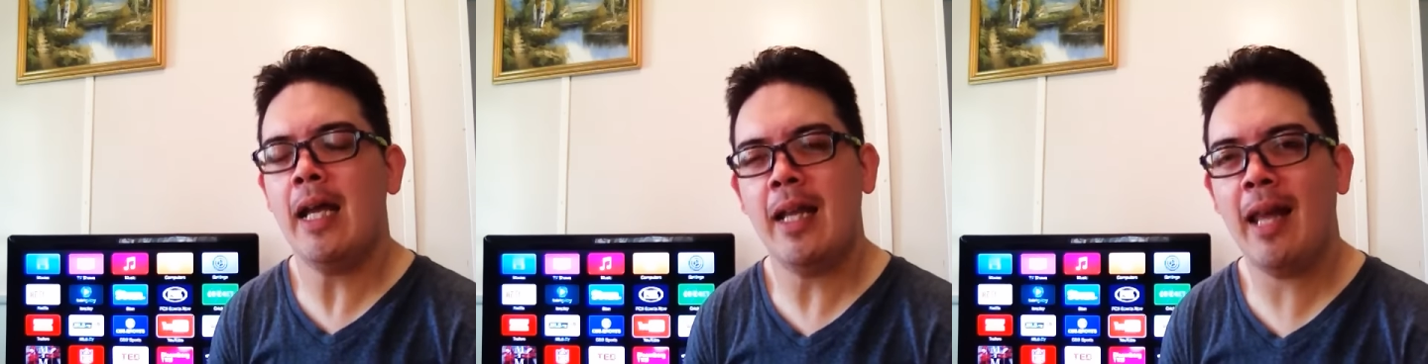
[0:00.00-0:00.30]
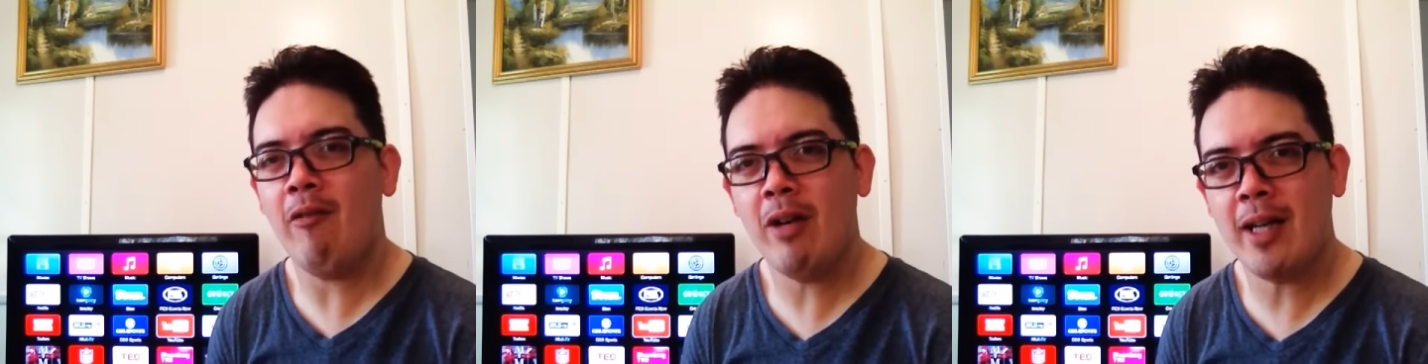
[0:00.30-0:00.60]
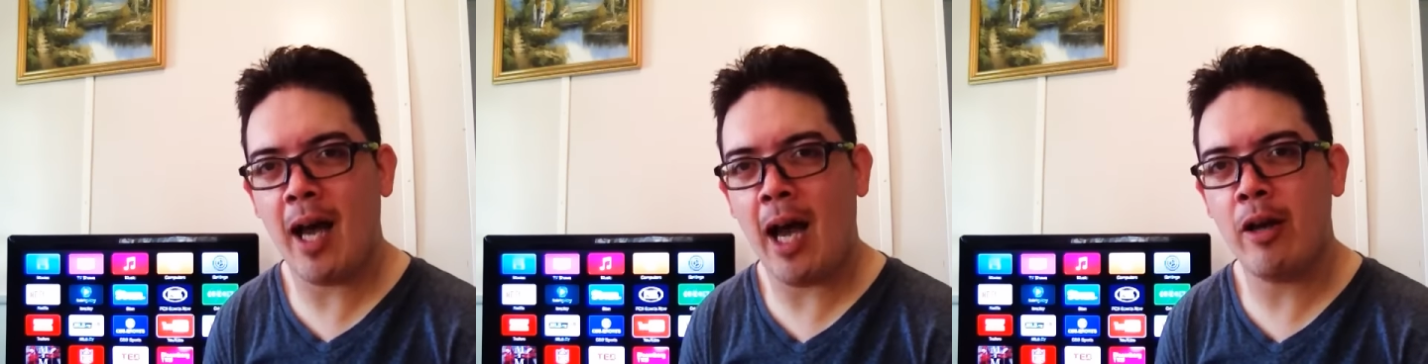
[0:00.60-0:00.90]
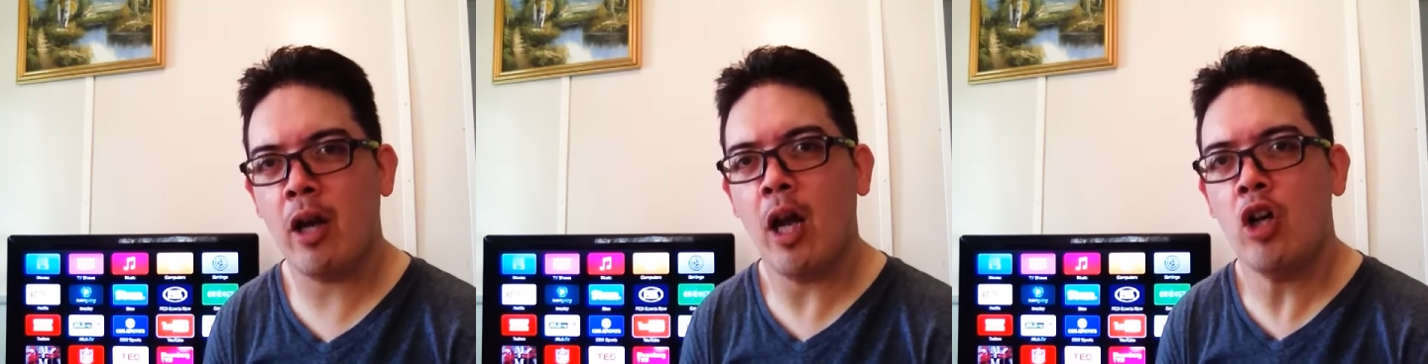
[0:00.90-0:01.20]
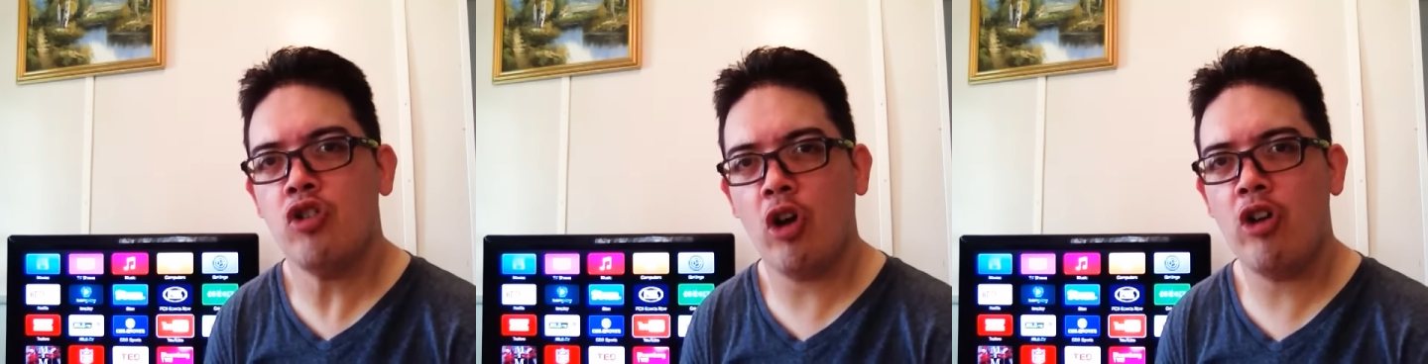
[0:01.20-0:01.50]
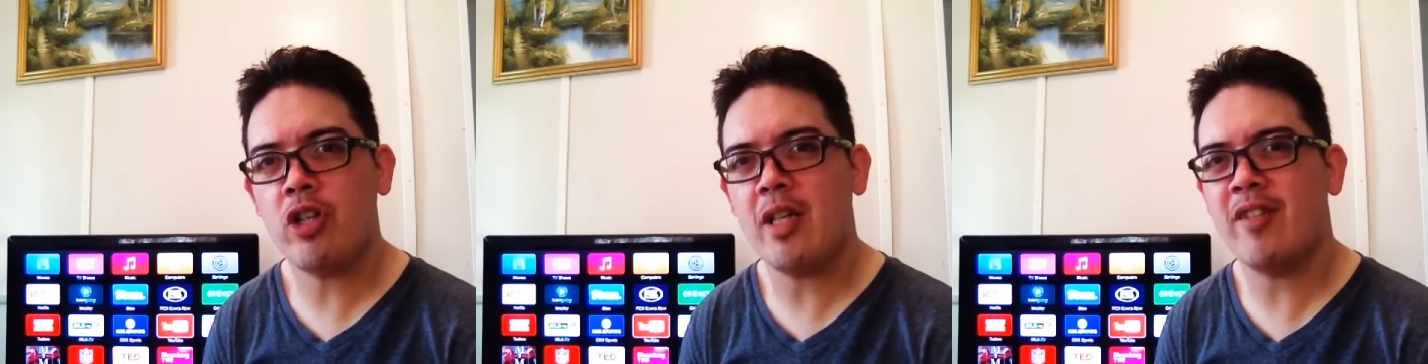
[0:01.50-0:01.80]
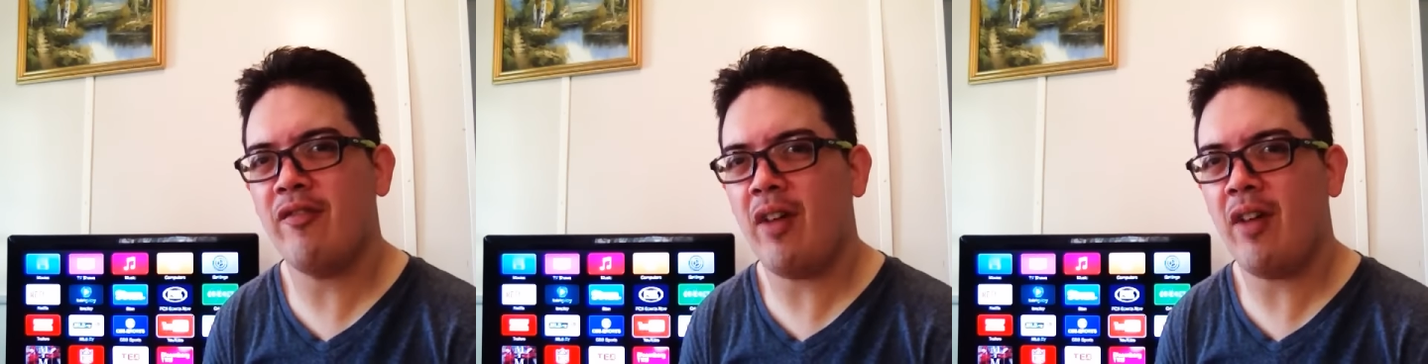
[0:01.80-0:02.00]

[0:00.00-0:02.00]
In that regard, church is